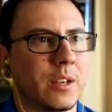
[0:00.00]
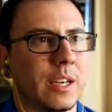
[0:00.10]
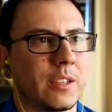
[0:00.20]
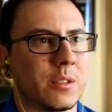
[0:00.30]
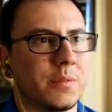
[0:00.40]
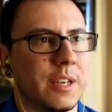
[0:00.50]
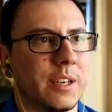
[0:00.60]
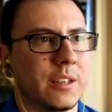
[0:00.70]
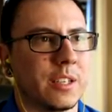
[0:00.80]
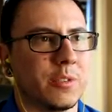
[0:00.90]
Okay, so
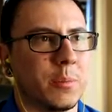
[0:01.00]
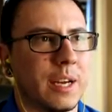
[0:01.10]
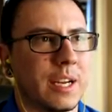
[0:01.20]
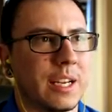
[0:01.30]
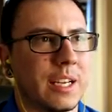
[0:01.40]
find a duffel bag,